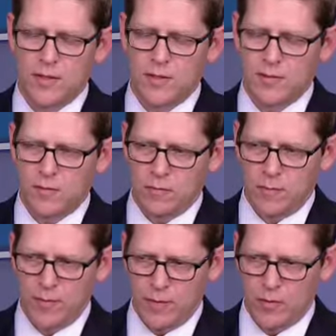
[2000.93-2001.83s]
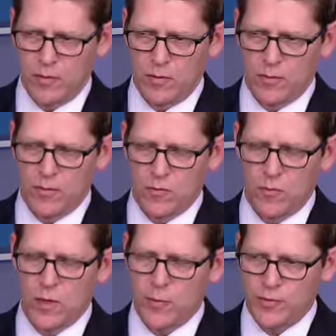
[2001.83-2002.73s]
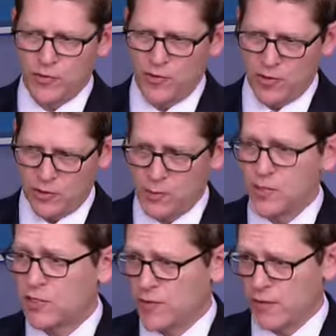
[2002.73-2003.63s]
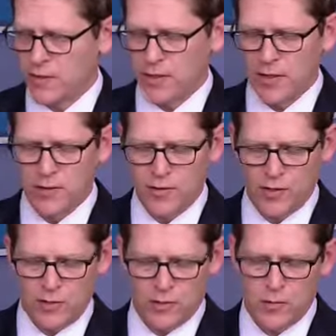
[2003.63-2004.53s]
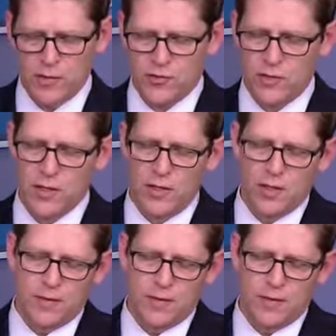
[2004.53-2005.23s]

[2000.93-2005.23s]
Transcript: you need to remember what our position is specifically, and I understand the question.